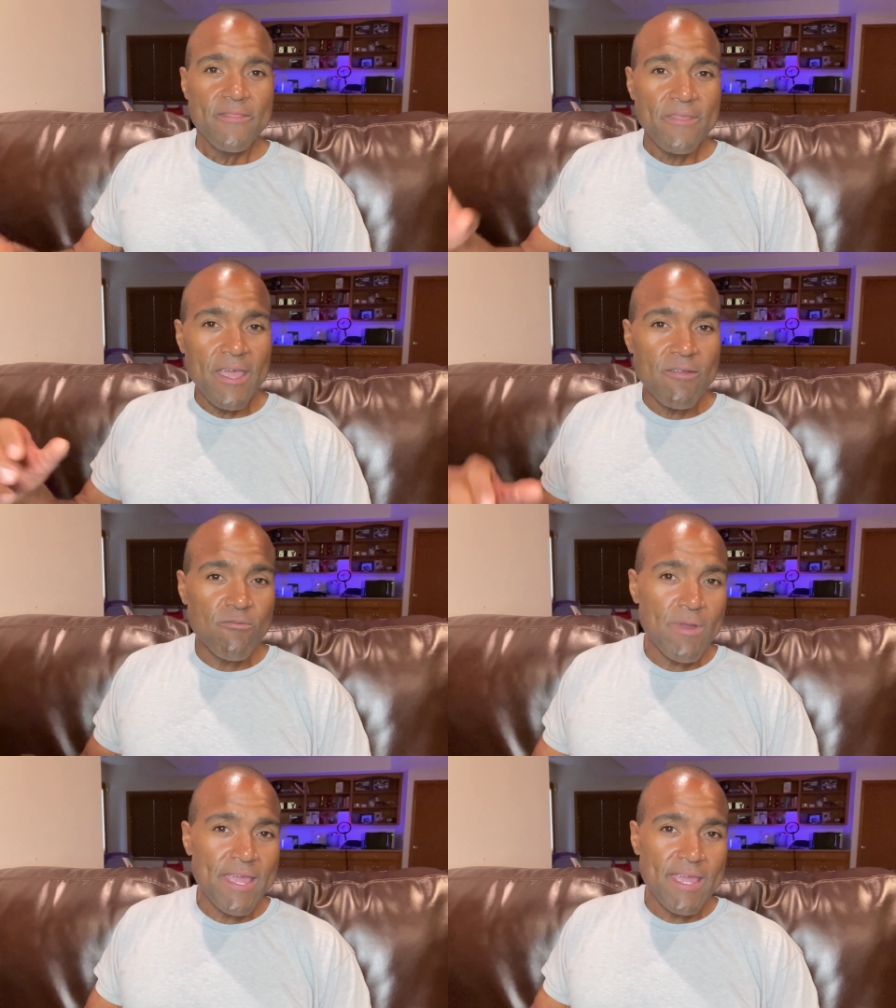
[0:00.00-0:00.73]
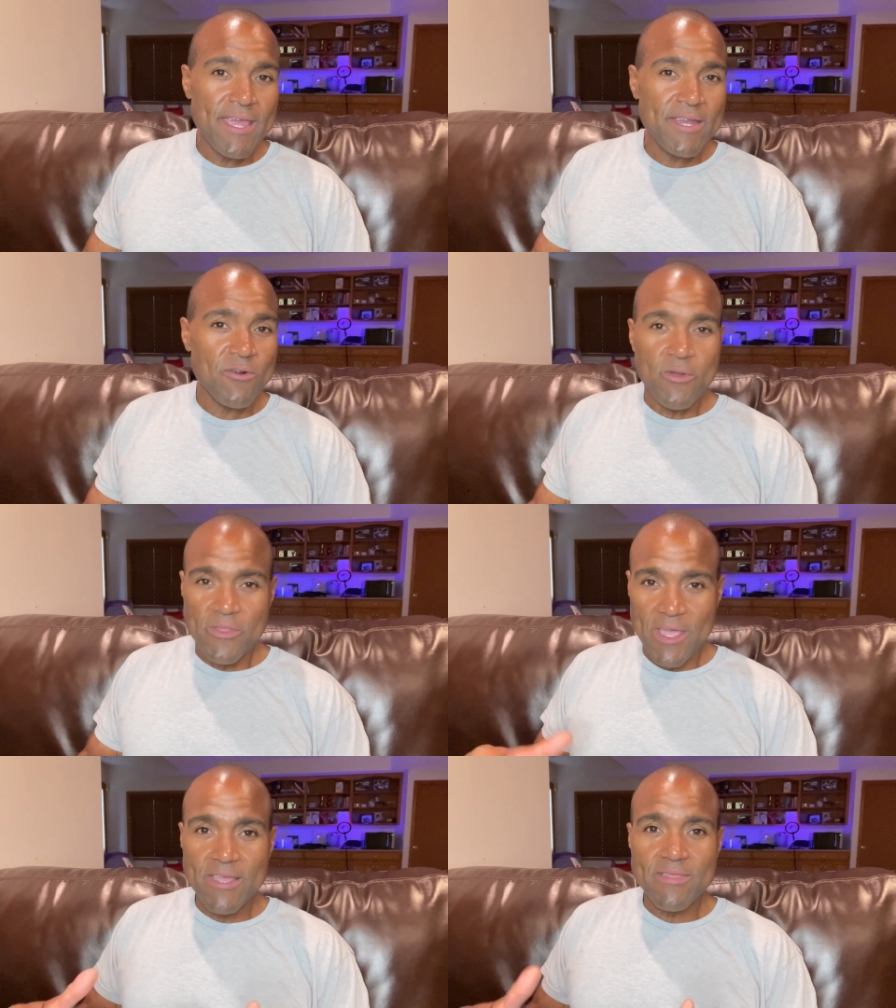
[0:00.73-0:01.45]

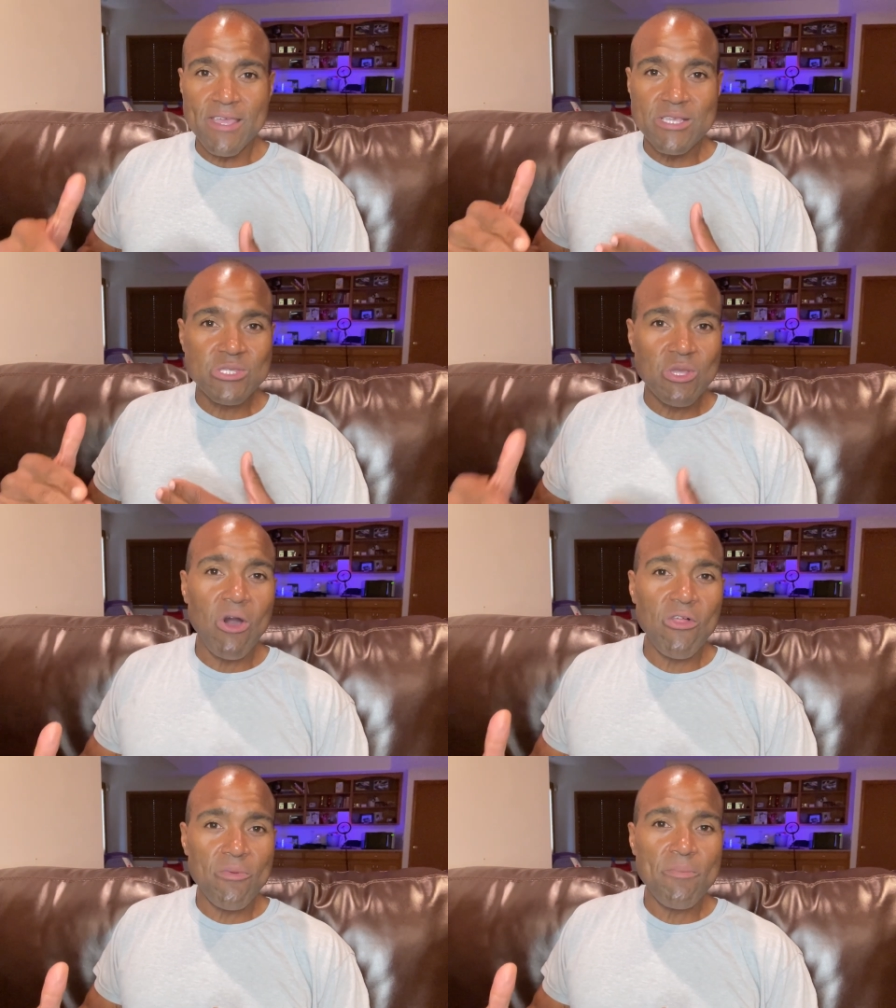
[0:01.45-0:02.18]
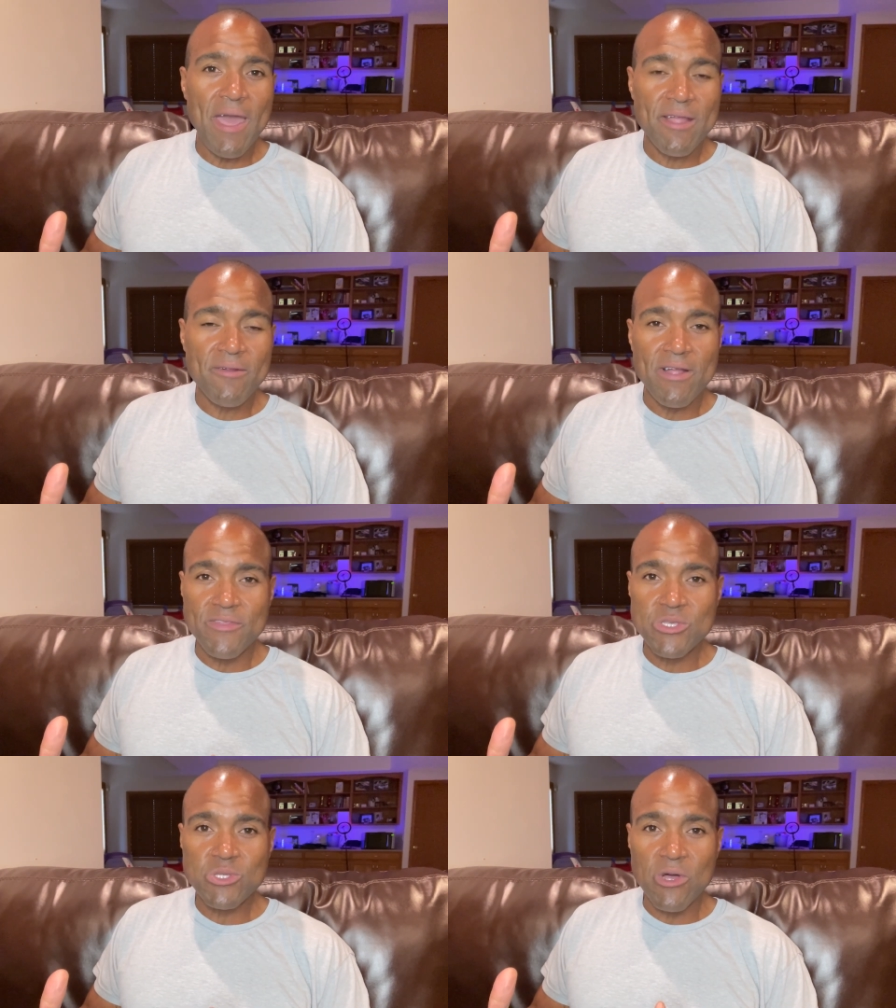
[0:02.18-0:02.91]
They saw the
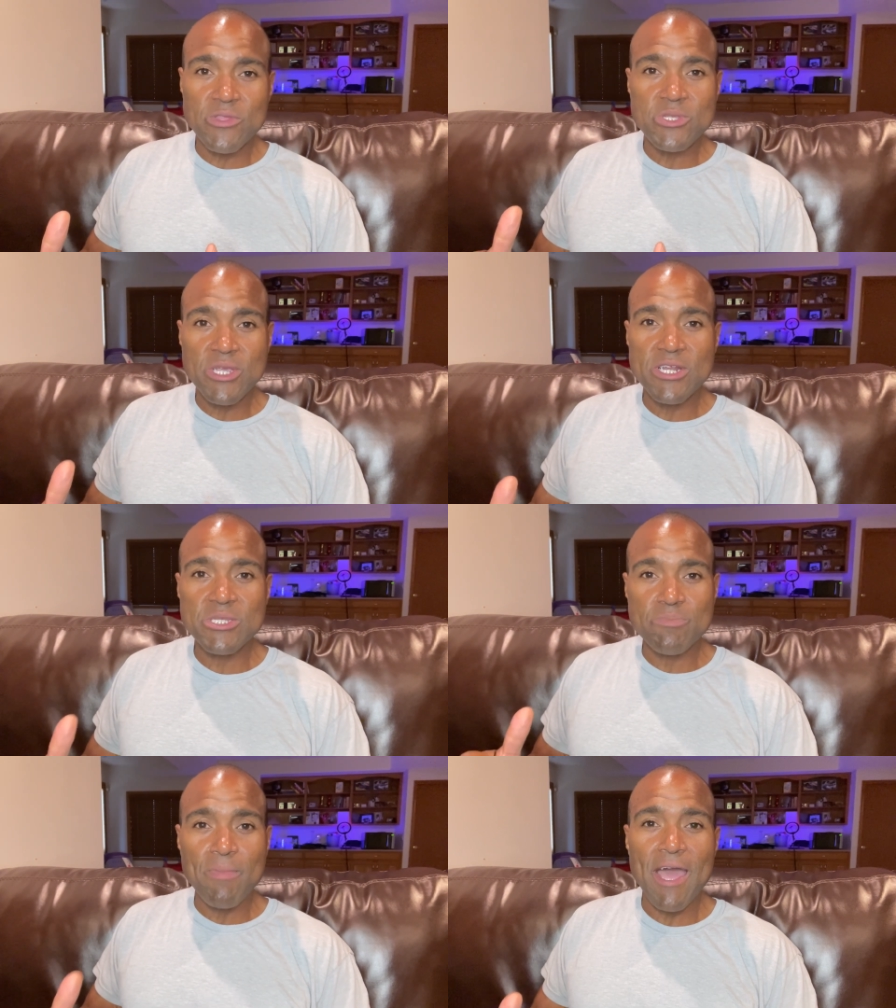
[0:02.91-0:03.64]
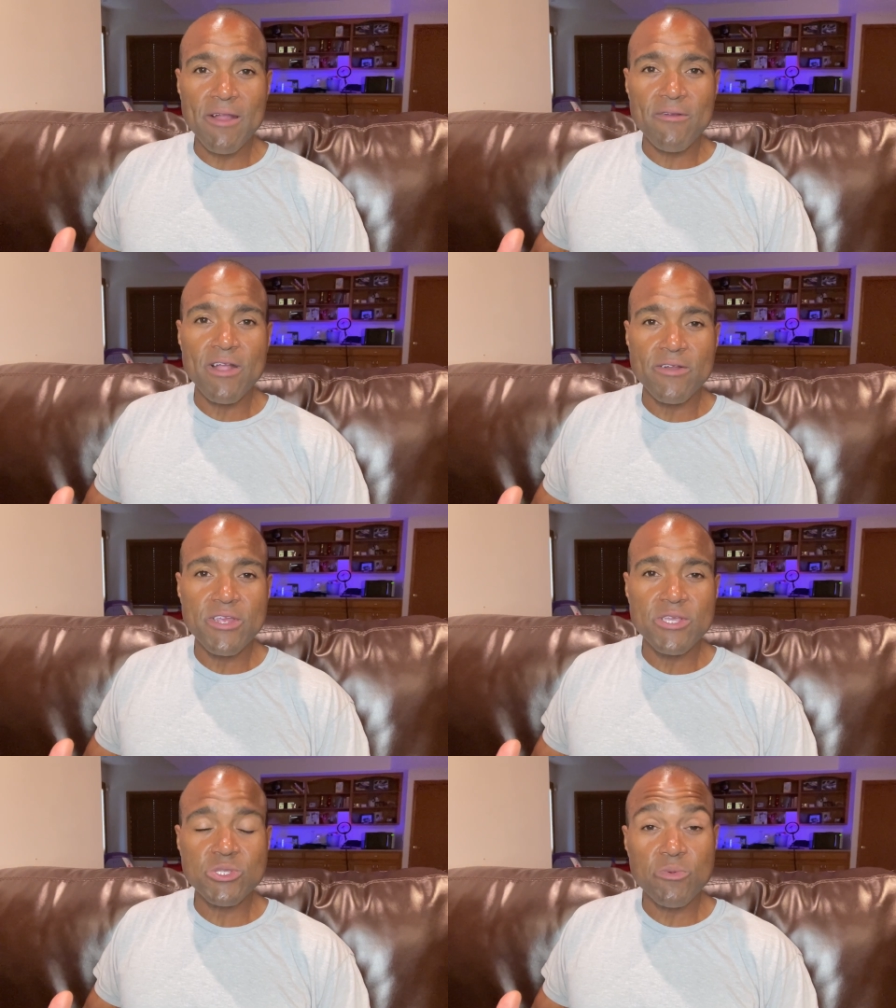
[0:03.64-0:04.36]
background. They saw the tenant's
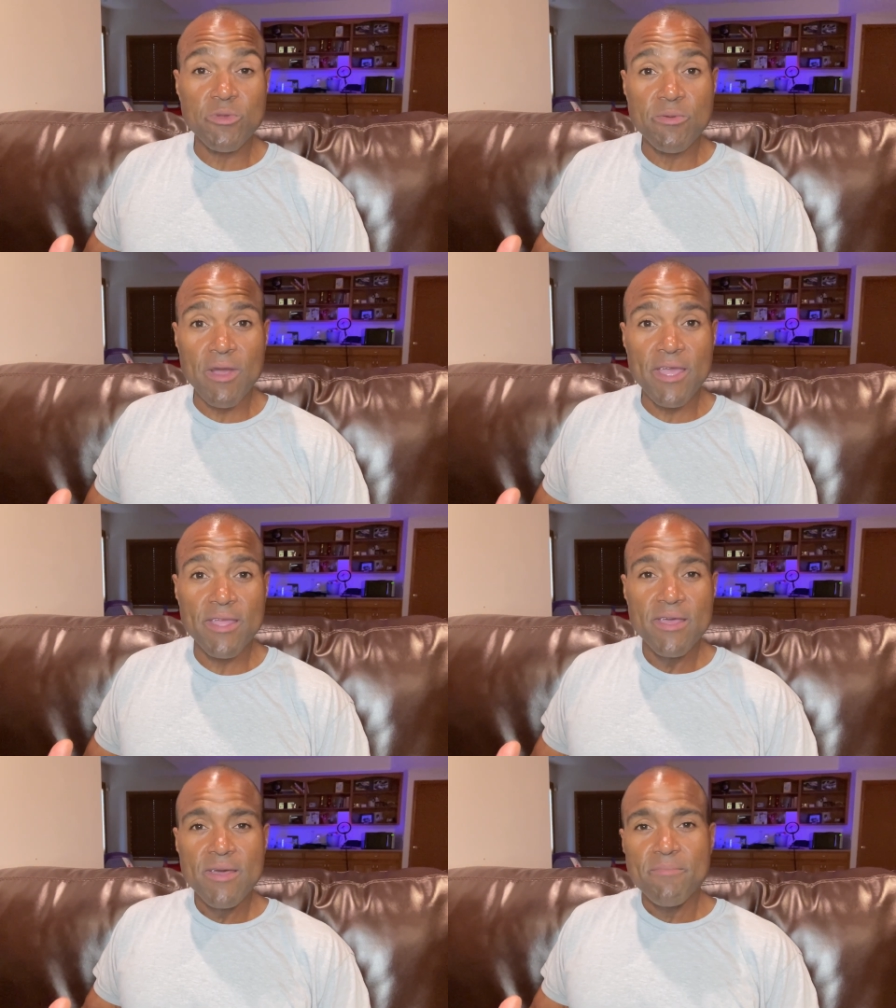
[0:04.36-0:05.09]
background history, right?